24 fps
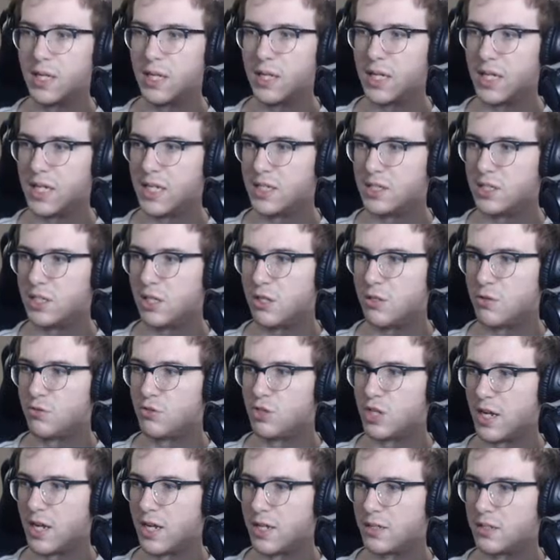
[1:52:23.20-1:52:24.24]
is huge
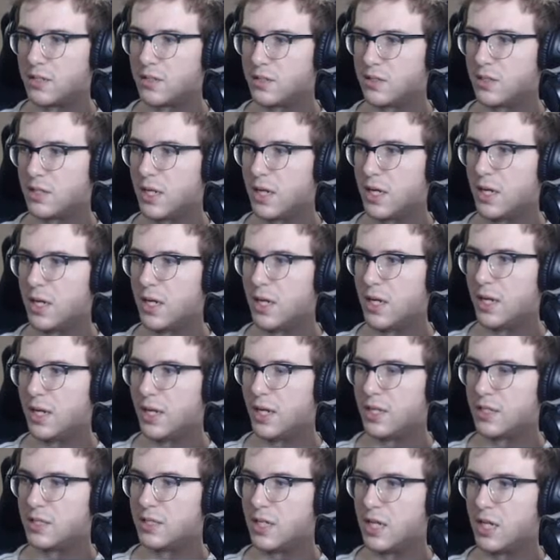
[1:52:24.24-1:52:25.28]
ass.
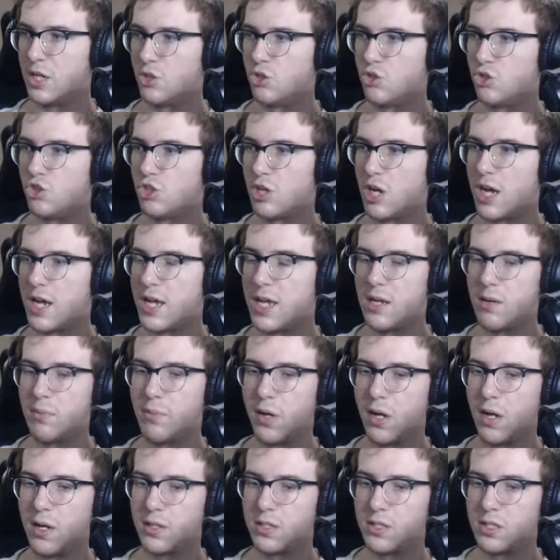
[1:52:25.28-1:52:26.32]
It's a giant
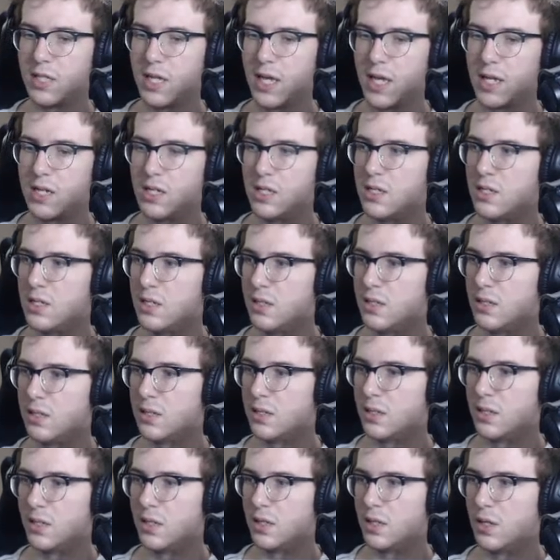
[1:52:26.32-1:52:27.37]
box canyon
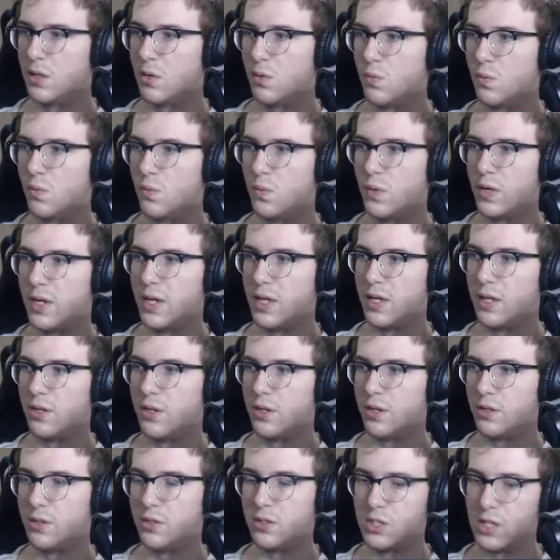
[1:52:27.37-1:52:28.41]

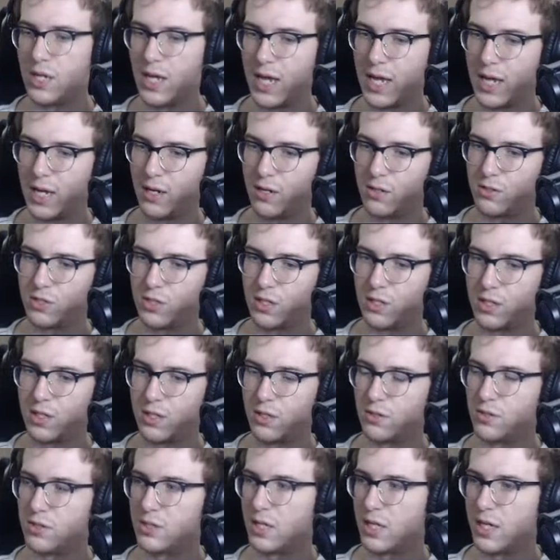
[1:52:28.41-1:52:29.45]
with hangars on
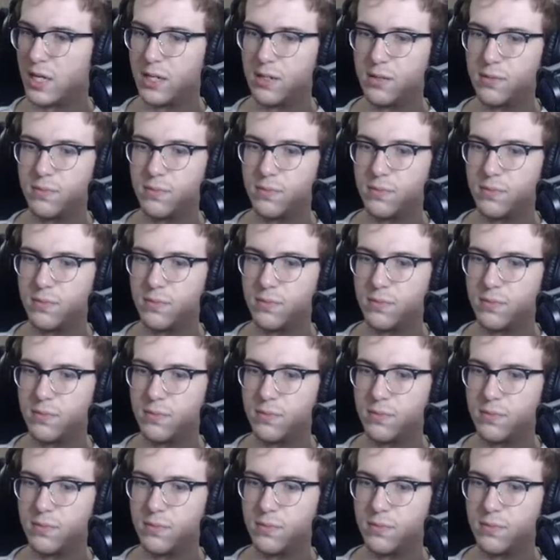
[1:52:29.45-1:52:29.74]
either side.